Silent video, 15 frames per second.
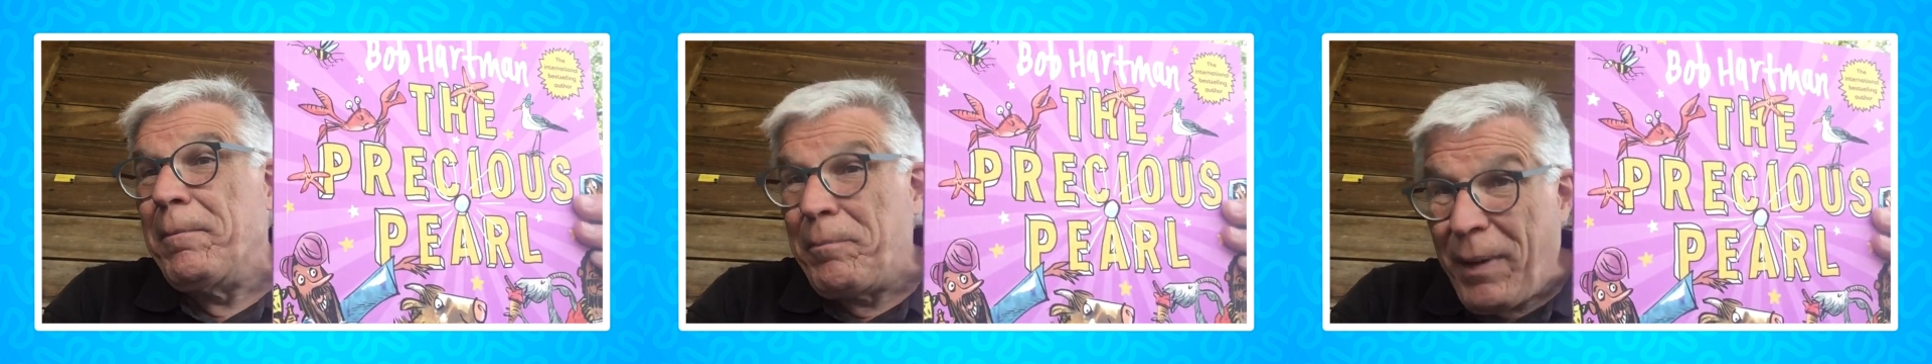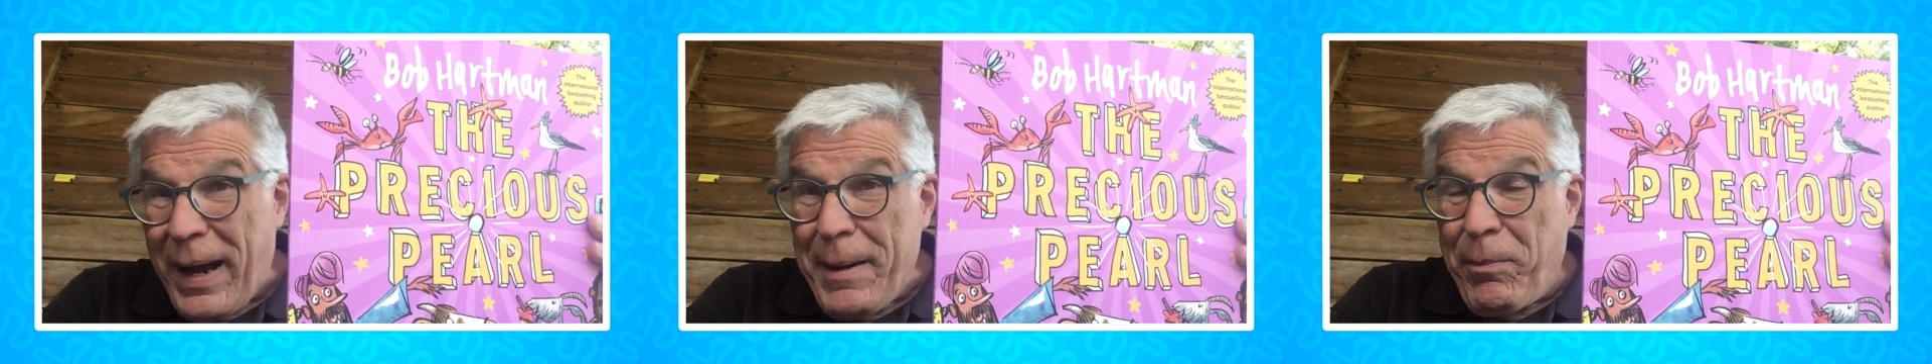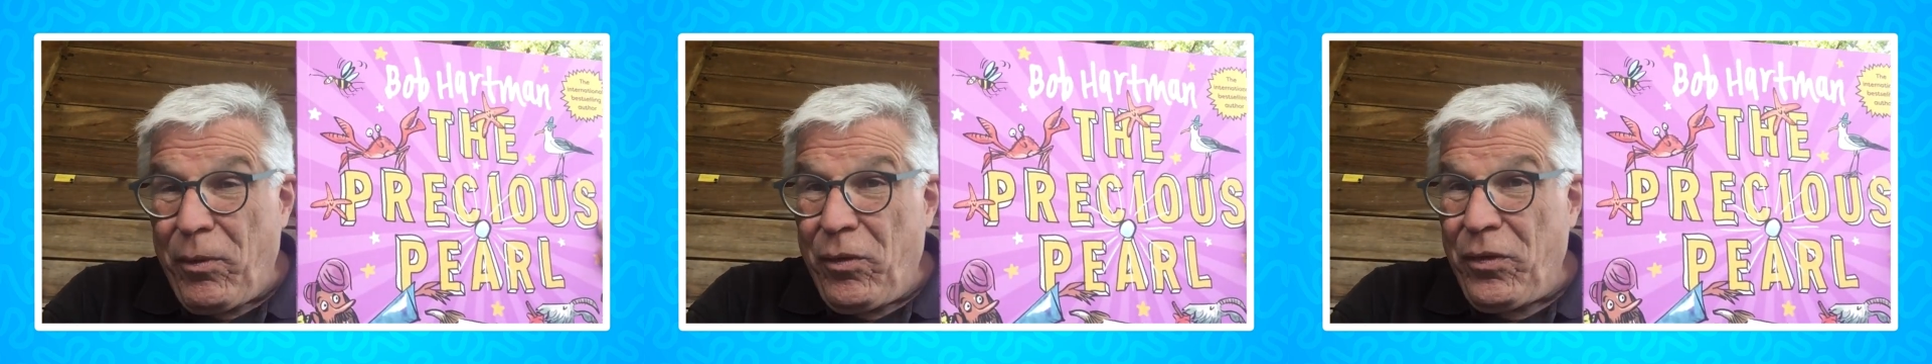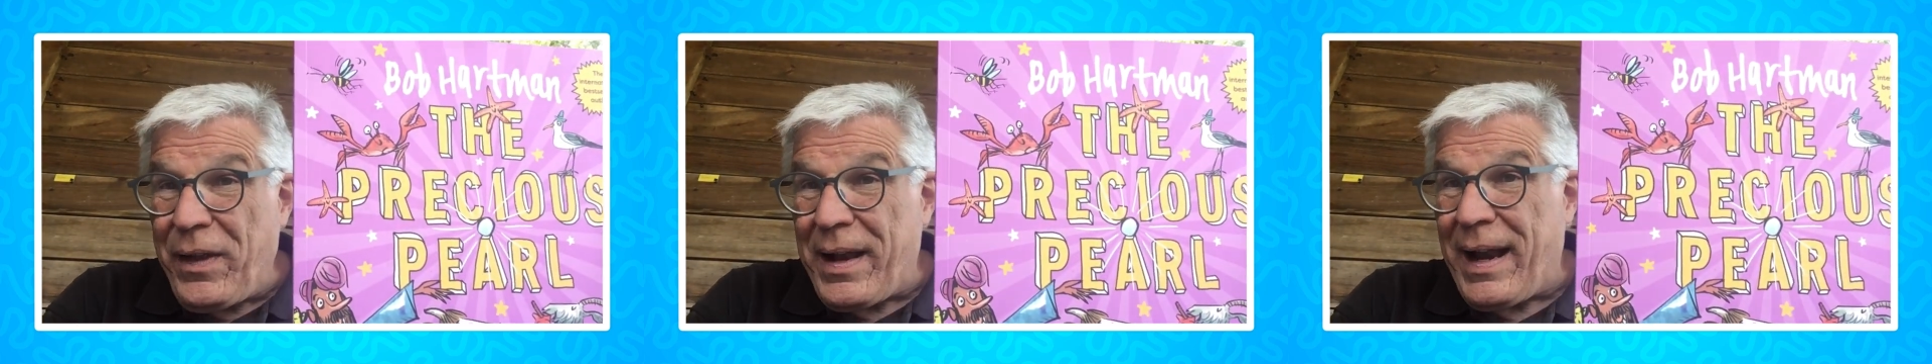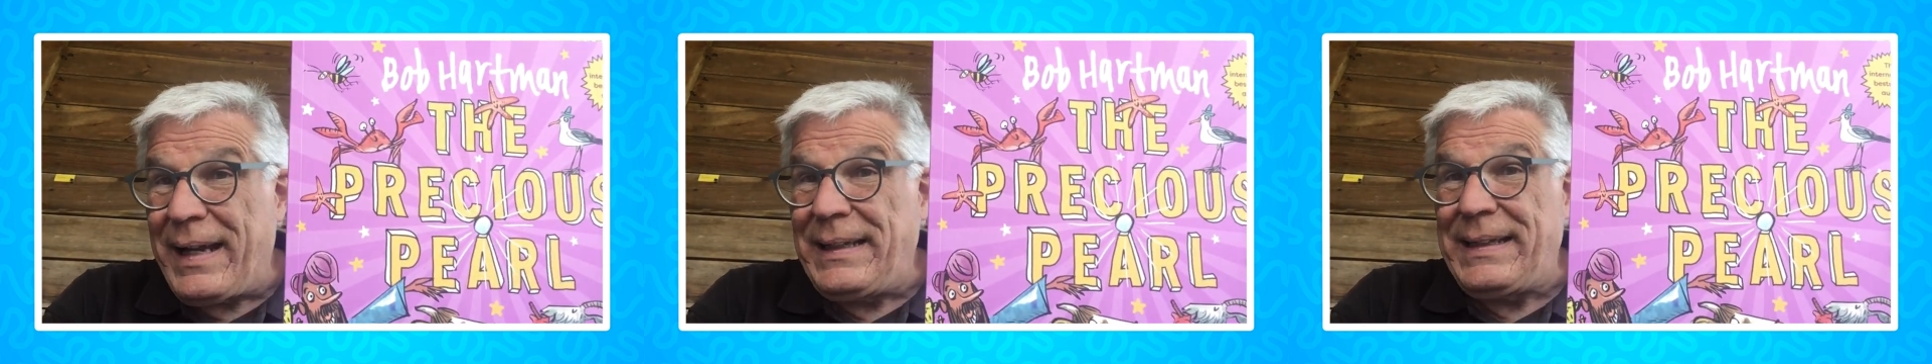Bible
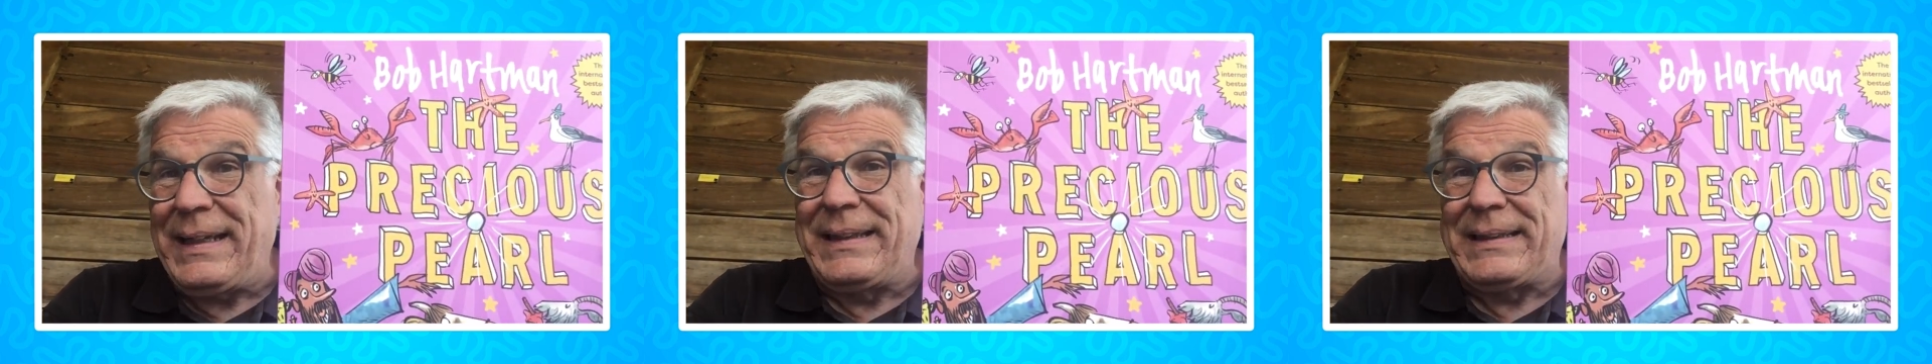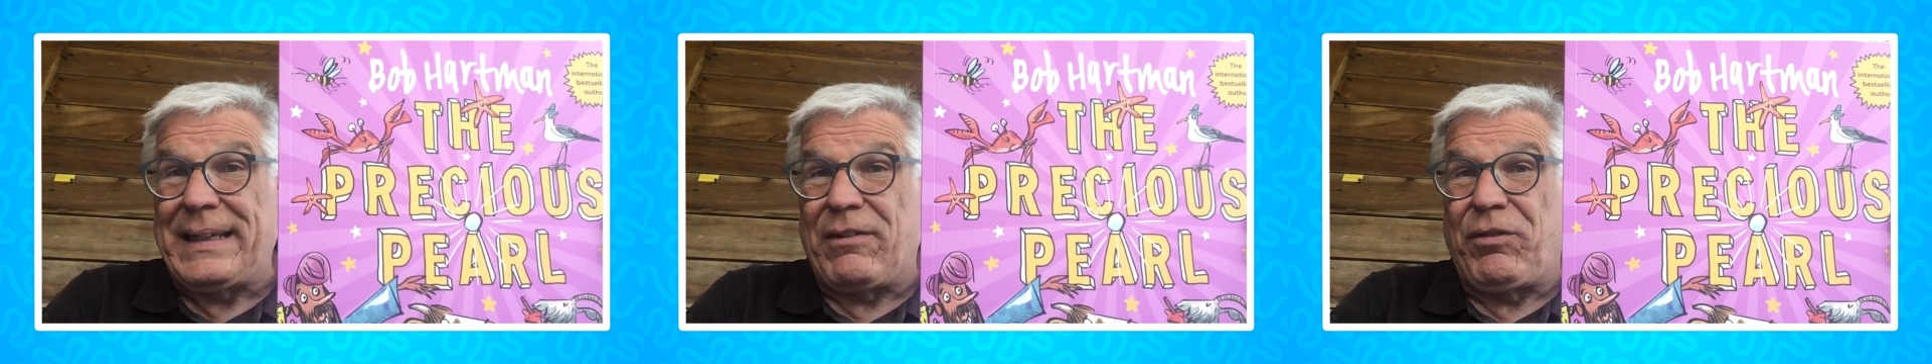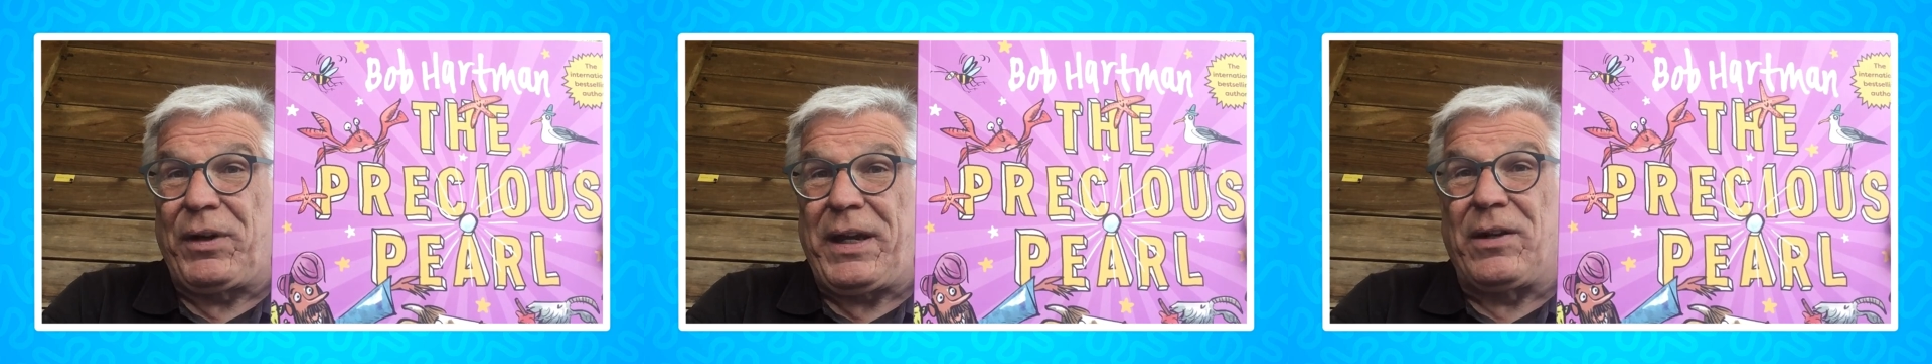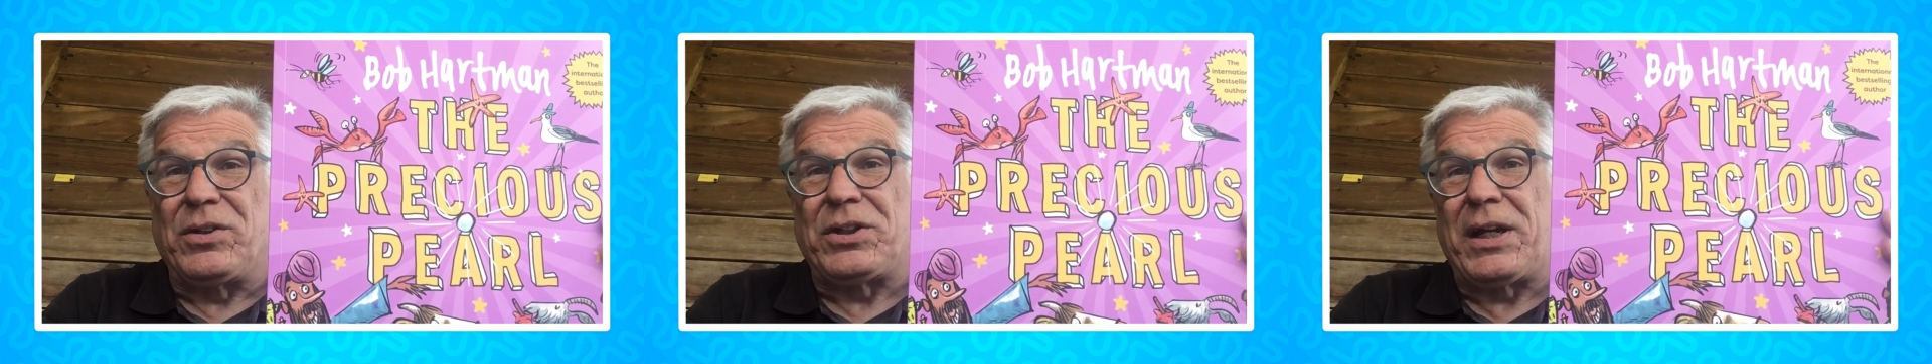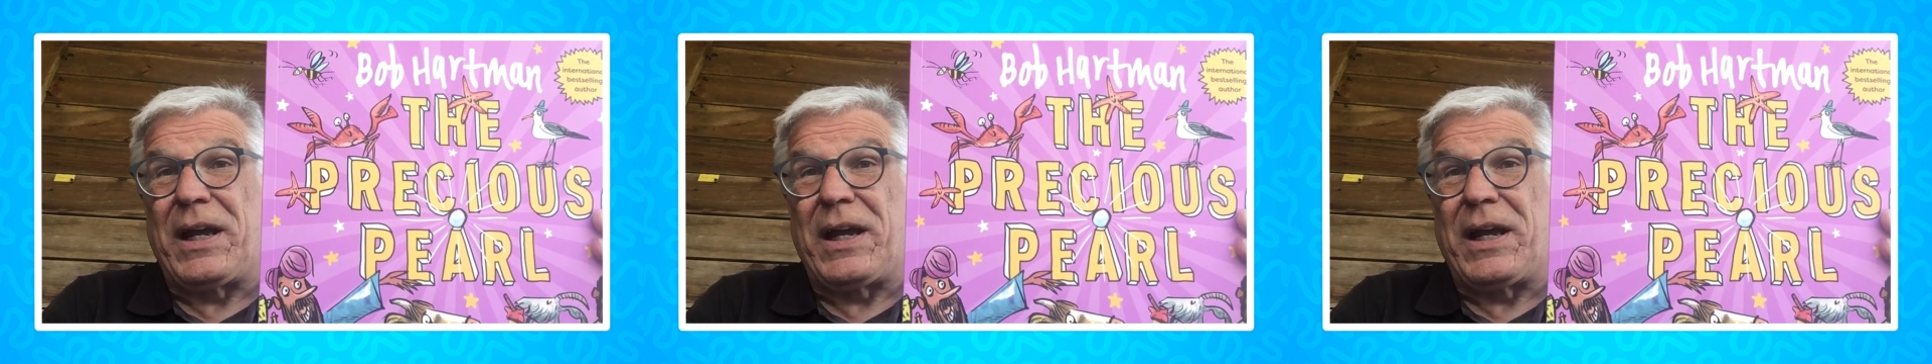that I did several years